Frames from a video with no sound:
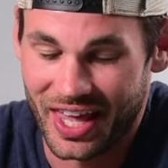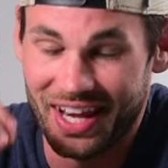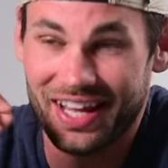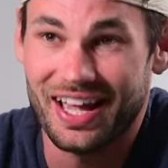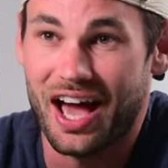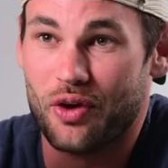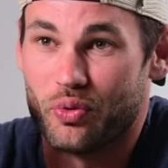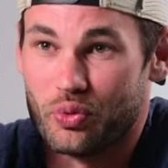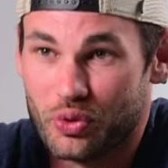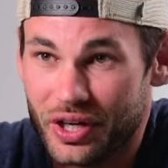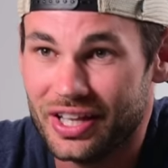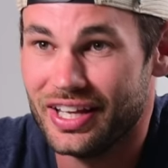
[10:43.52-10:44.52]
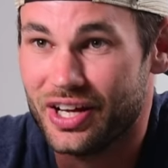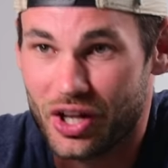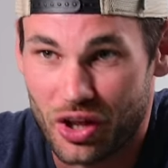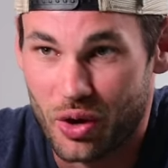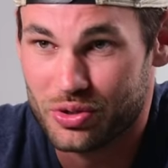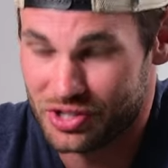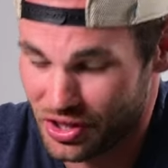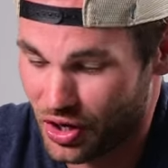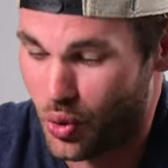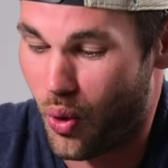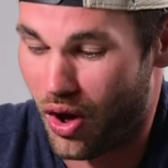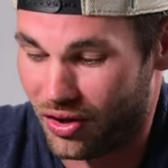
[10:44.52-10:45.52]
And it got really close to the
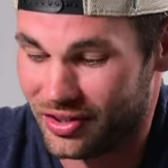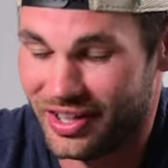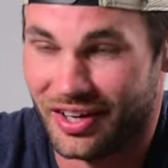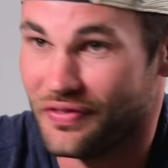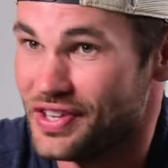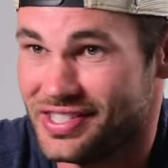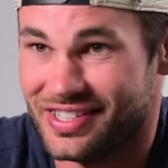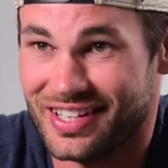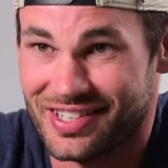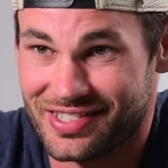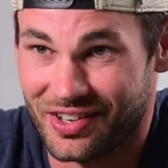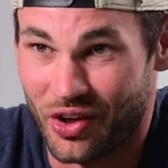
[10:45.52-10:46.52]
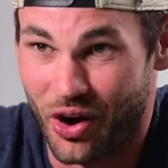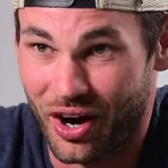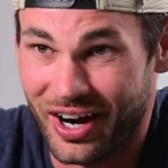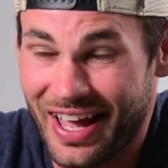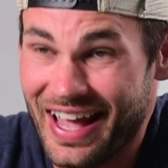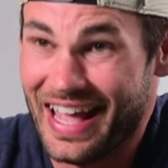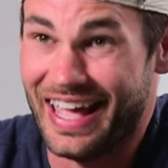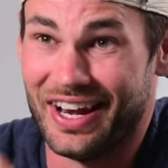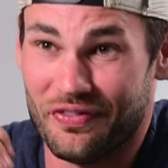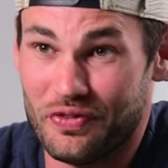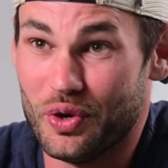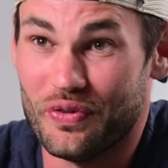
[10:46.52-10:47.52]
quality of this D S L R
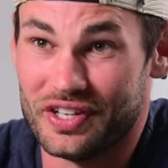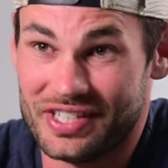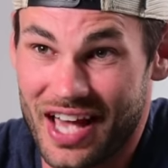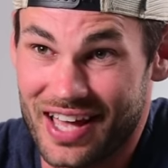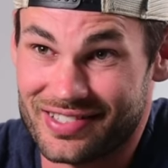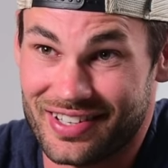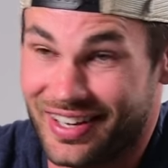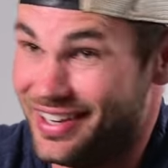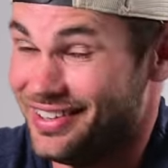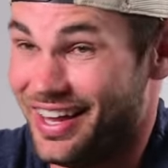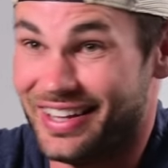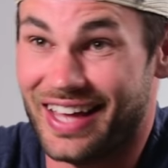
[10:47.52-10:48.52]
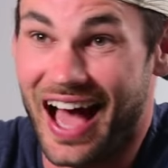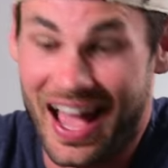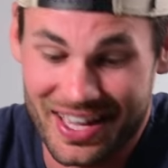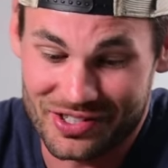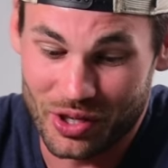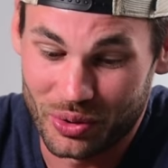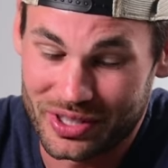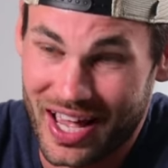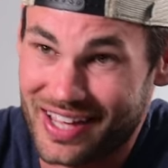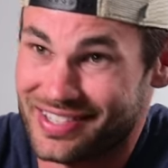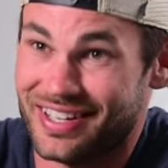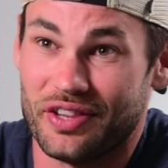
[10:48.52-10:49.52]
in a few of the tests. And in like the I S O
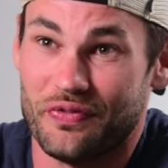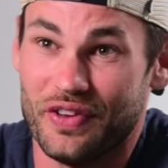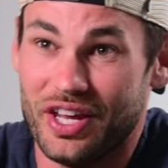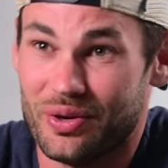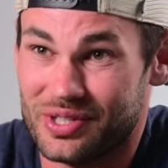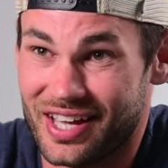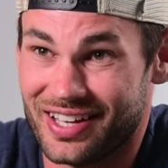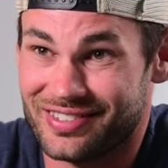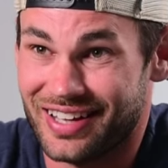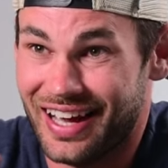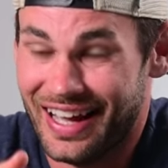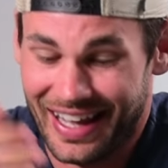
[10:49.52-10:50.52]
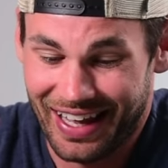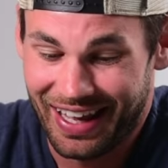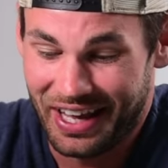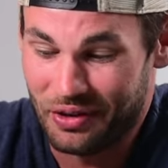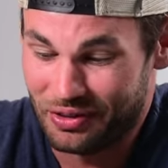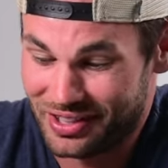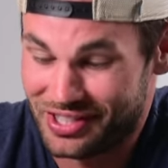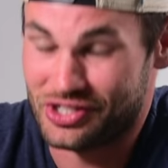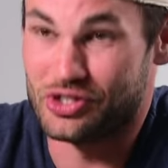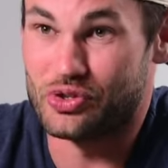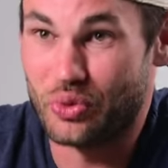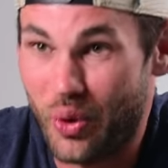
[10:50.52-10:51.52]
test and in the video test, it
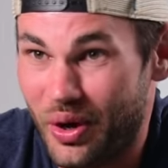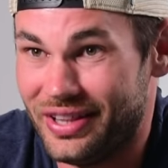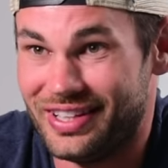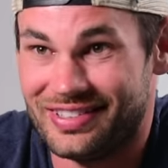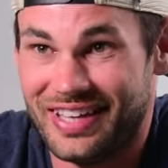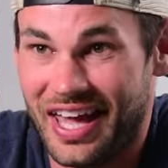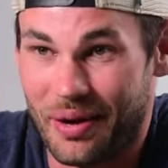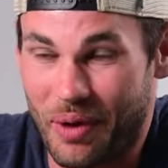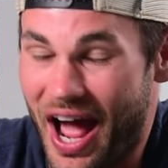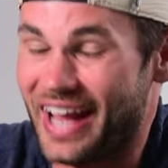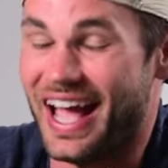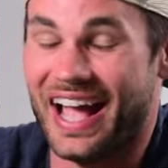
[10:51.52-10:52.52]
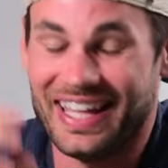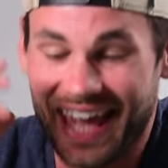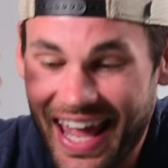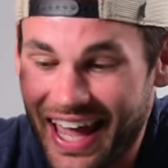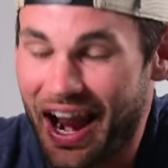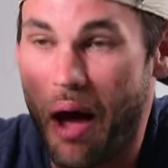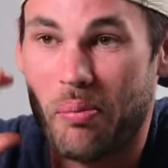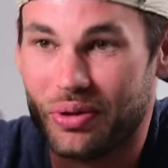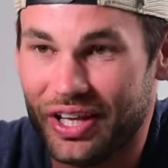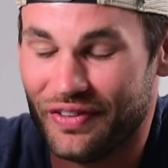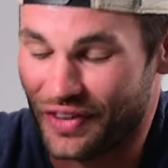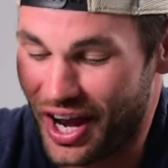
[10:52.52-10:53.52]
destroyed this camera. I, I cannot
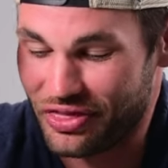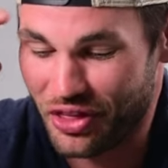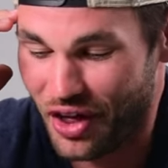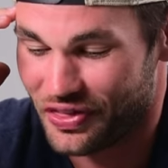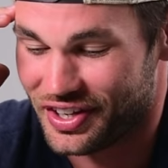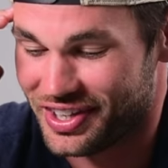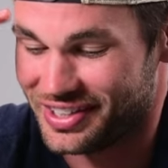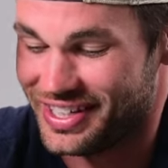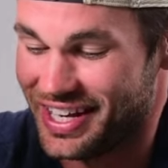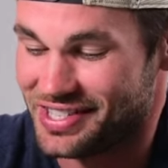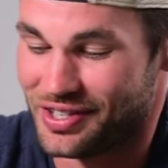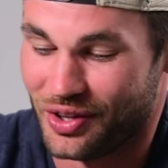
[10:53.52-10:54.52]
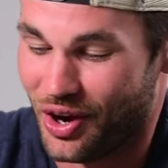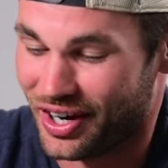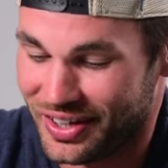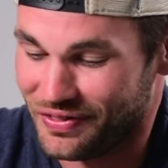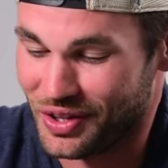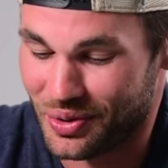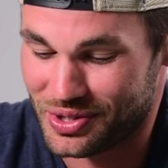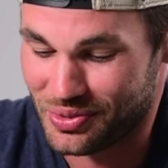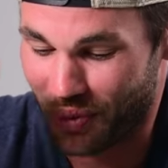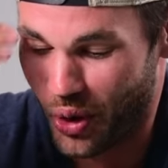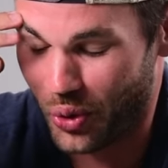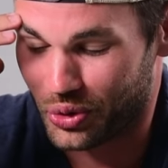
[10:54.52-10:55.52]
believe it. I thought that the D S L R, even though it's
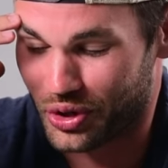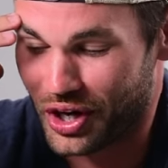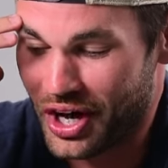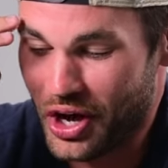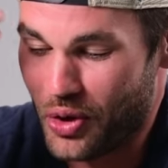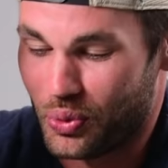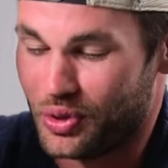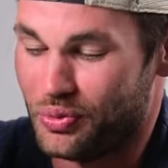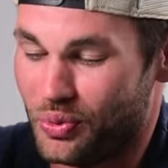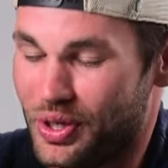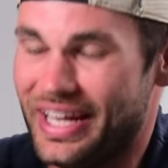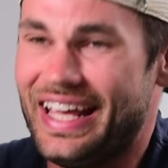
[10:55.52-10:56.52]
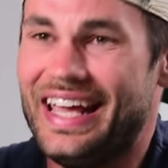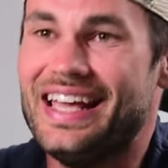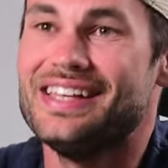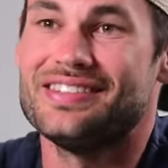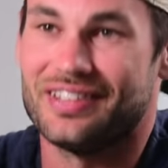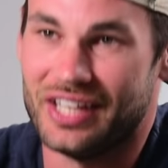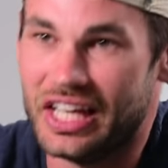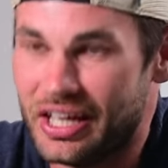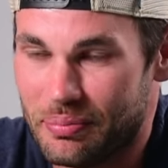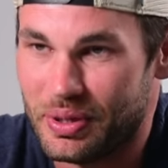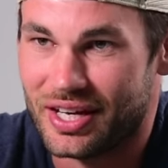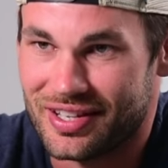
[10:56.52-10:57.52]
older, would, would
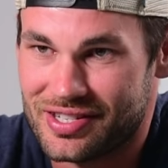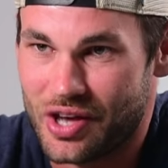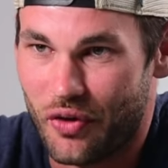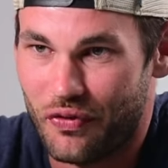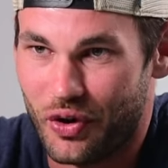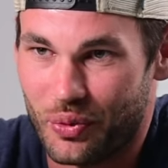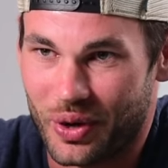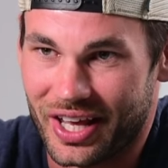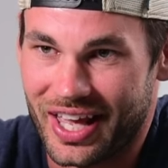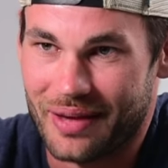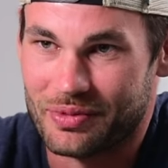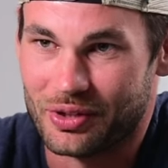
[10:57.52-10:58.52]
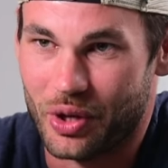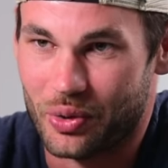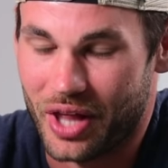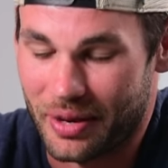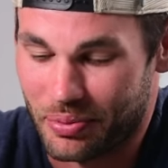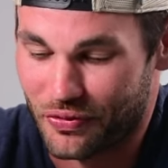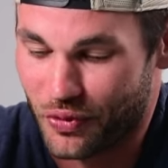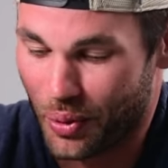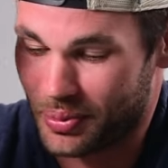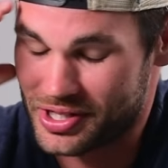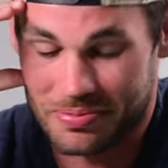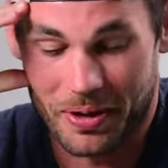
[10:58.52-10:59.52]
easily beat a cell phone when it came to low light
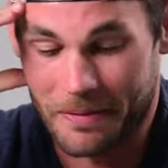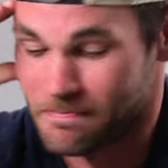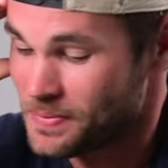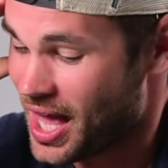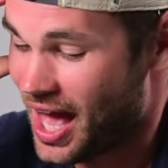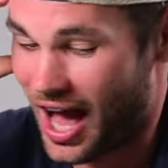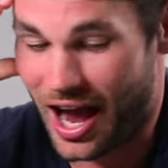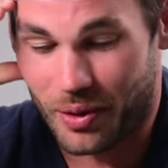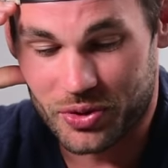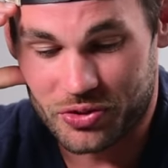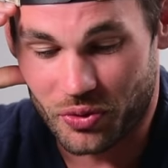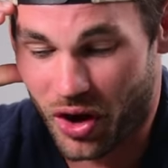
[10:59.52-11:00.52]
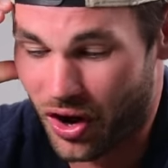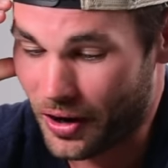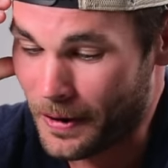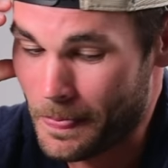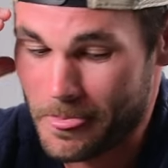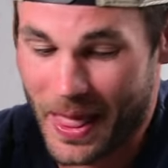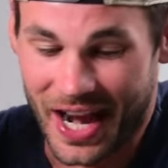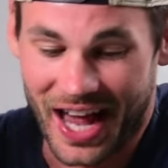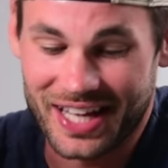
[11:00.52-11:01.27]
performance, but I was wrong. And